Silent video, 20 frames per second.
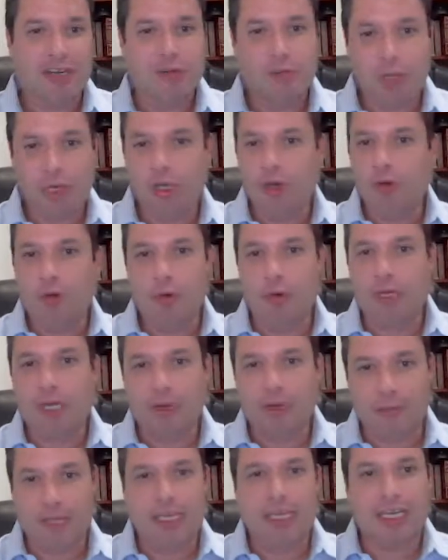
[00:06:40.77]
We knew we were going
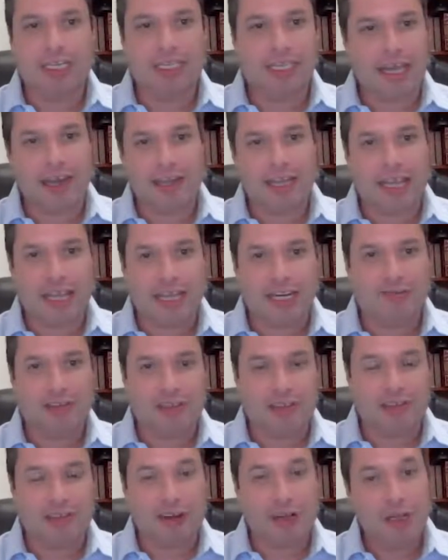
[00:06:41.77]
to be kicked out of the land of
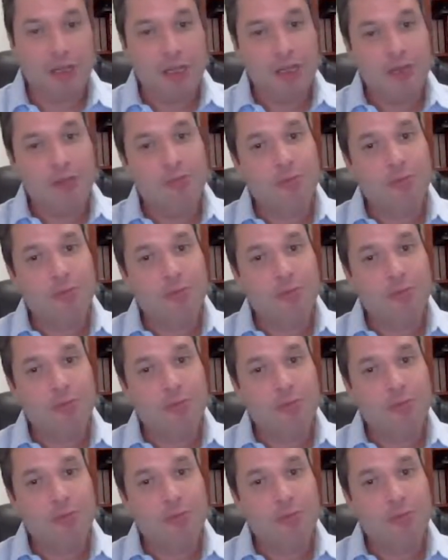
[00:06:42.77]
Israel,